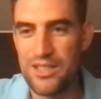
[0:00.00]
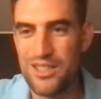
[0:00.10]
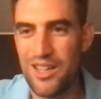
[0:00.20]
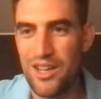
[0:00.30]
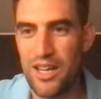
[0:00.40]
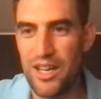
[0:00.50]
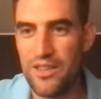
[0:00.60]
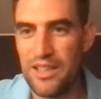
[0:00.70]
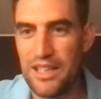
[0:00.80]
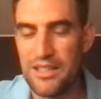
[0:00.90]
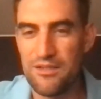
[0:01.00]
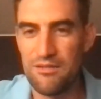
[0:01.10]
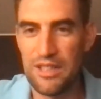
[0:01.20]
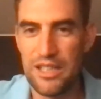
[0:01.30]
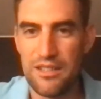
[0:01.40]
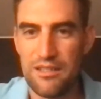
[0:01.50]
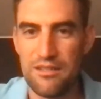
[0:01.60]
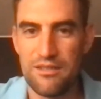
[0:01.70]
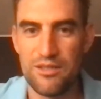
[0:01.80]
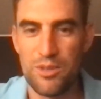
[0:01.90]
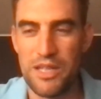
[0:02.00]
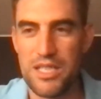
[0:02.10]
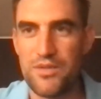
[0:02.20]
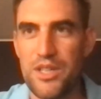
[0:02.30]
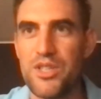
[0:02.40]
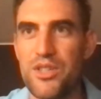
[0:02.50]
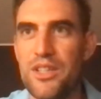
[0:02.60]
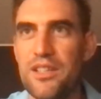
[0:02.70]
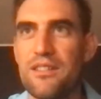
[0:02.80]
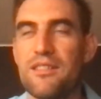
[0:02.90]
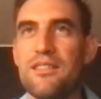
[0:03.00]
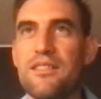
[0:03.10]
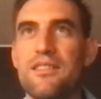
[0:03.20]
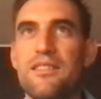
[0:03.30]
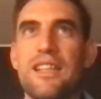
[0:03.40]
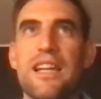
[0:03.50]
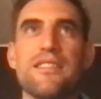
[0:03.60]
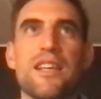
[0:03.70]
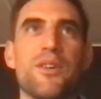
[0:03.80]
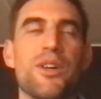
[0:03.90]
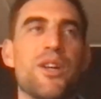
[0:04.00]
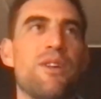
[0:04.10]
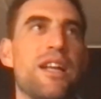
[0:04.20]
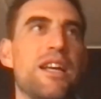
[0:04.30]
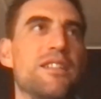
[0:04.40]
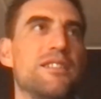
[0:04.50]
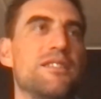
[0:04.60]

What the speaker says: So I don't think that's really too much of an issue that it's ever going to run out.